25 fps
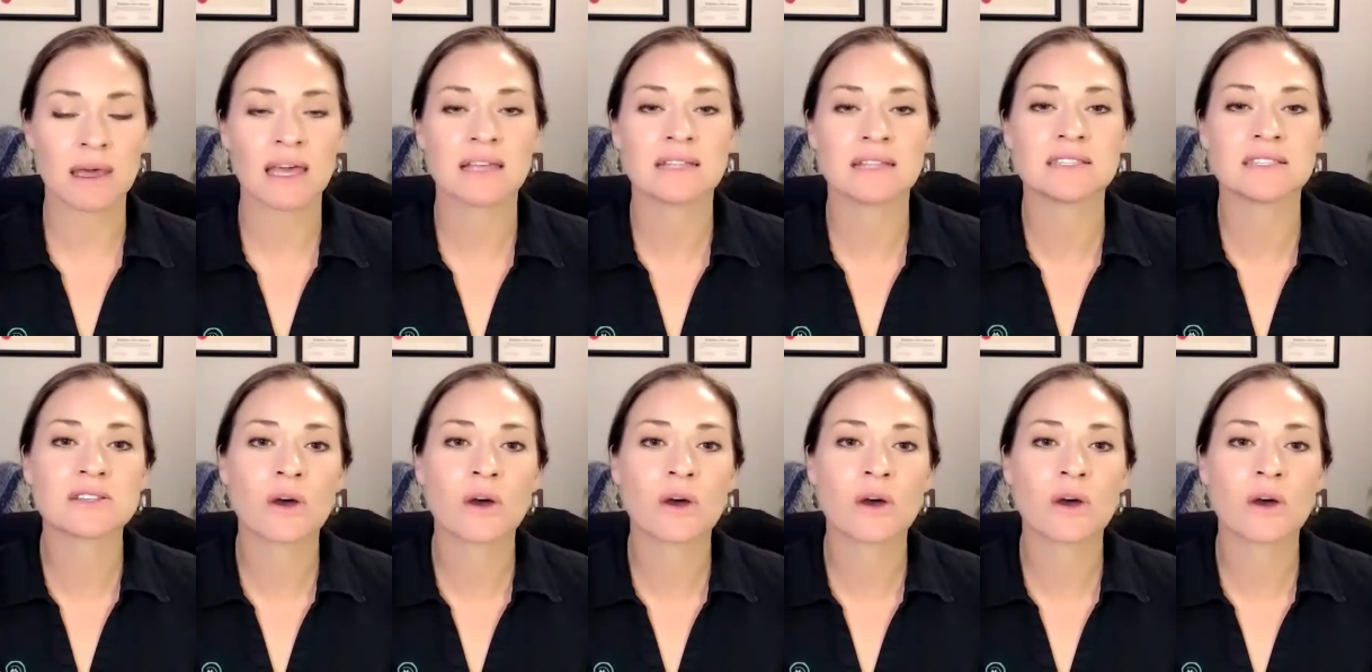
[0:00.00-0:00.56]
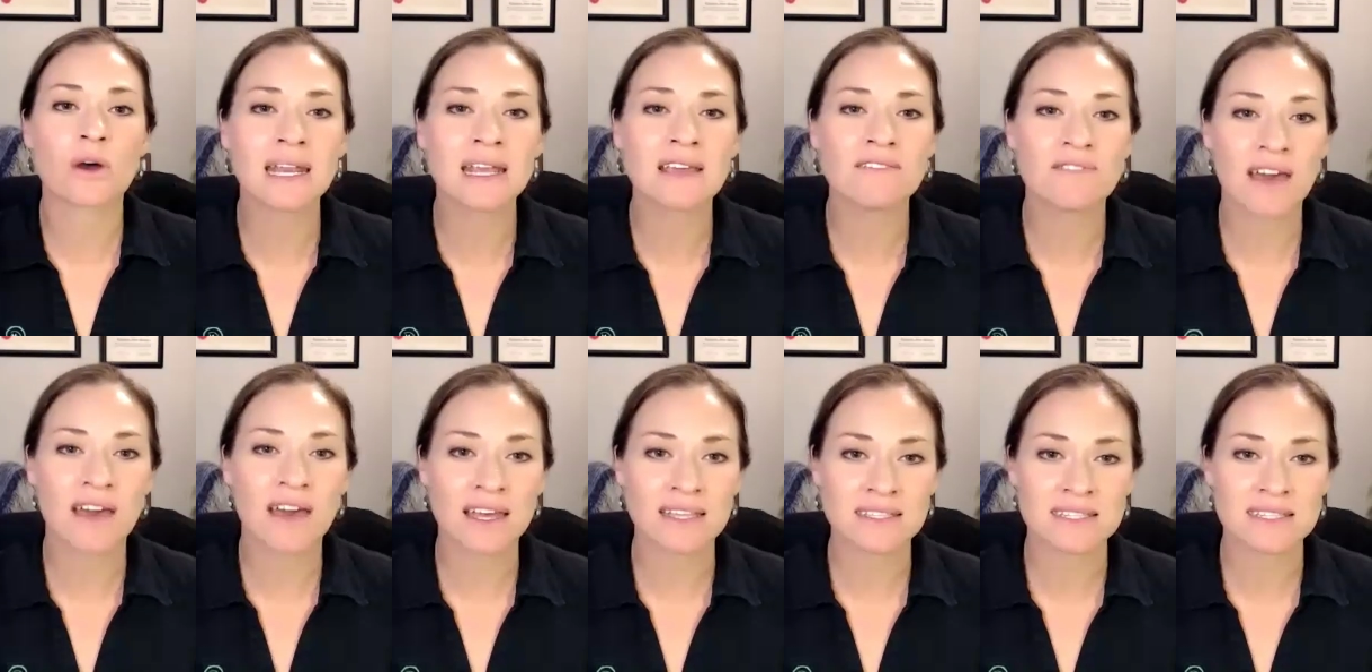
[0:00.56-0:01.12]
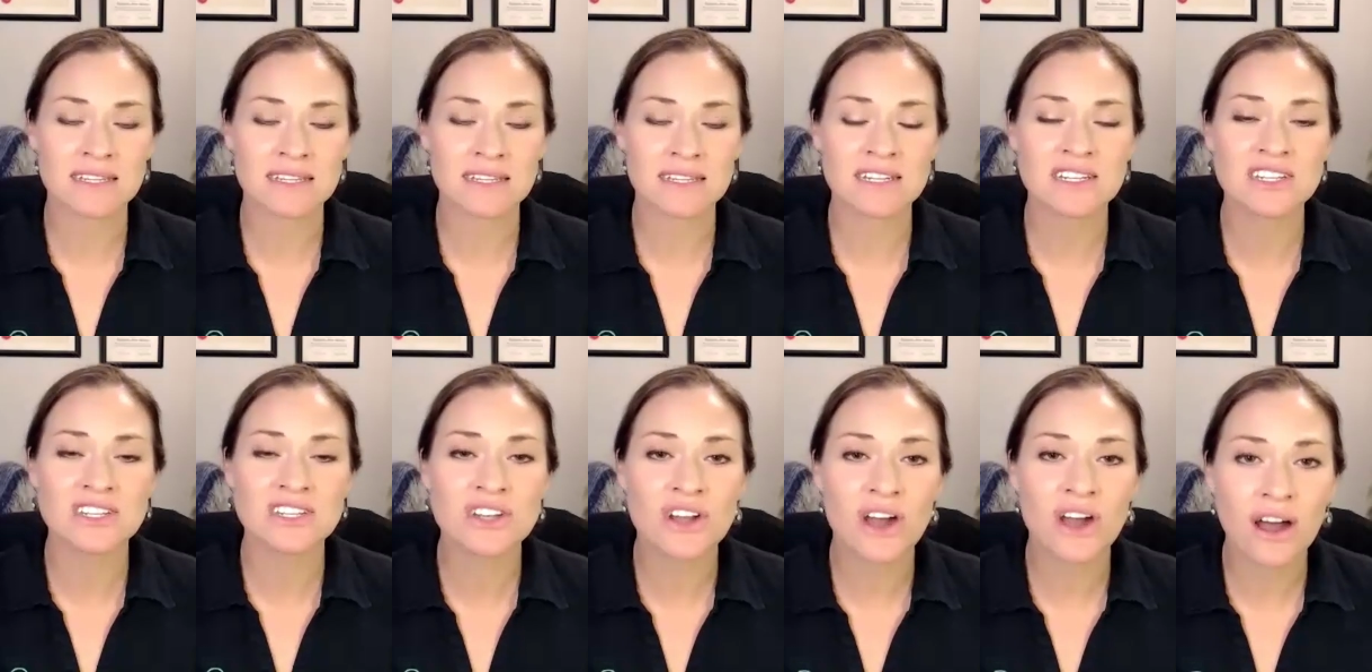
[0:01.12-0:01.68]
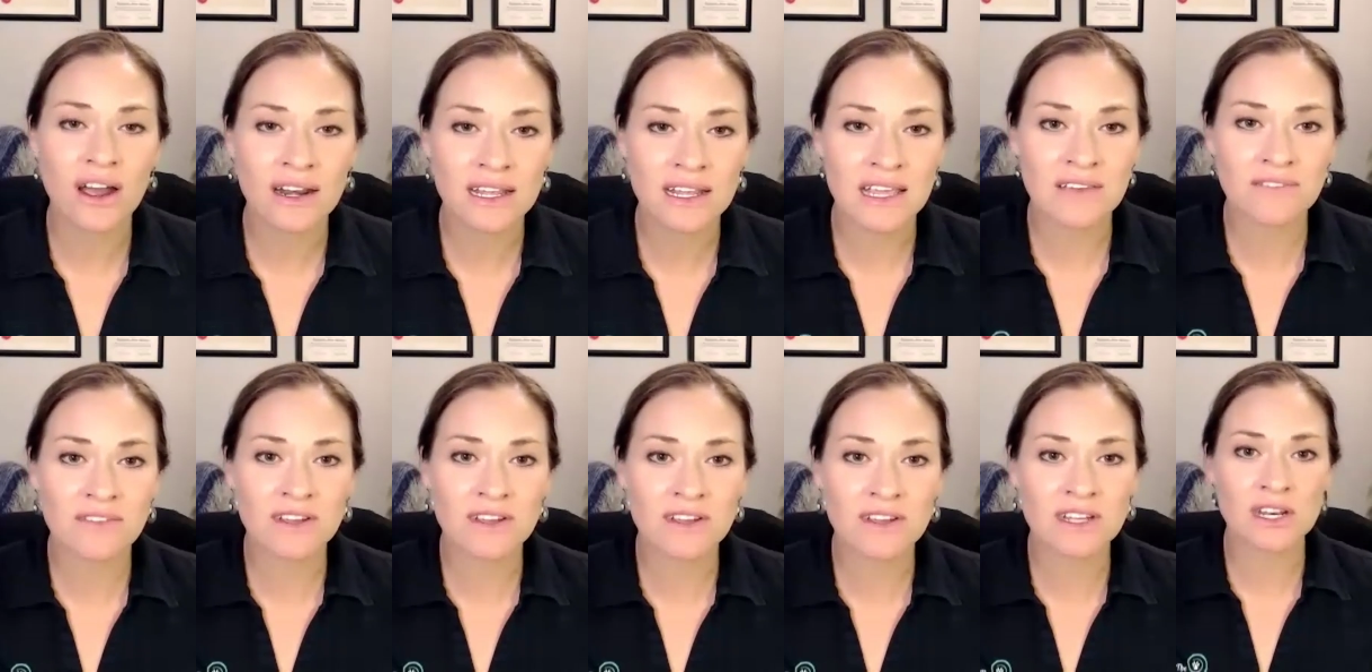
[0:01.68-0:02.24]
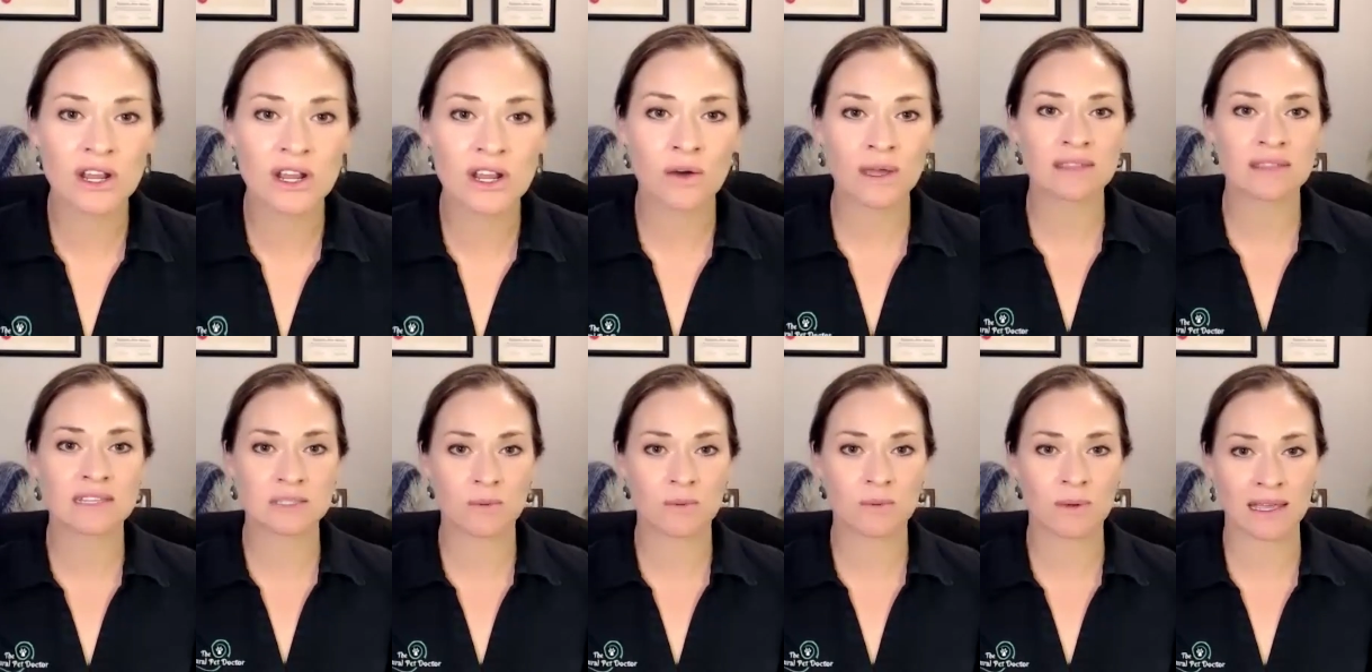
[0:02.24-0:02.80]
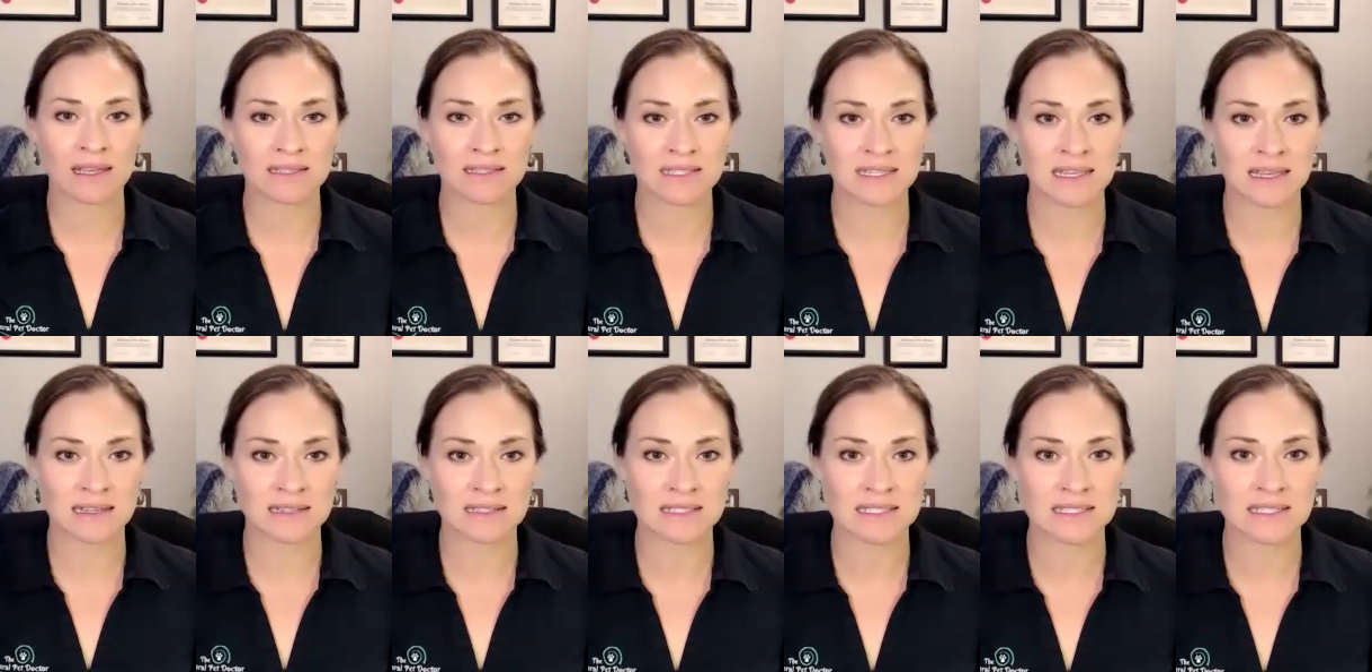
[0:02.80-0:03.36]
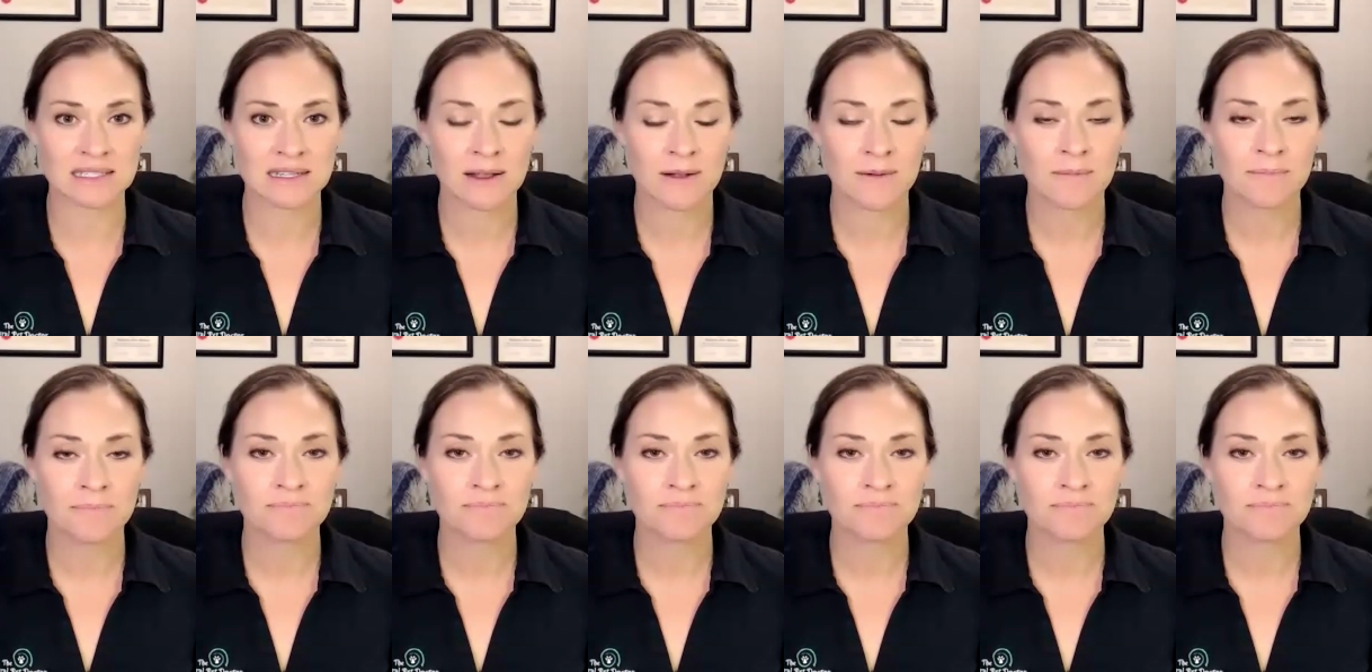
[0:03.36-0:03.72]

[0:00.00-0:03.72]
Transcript: and so many vets not even knowing this way exists.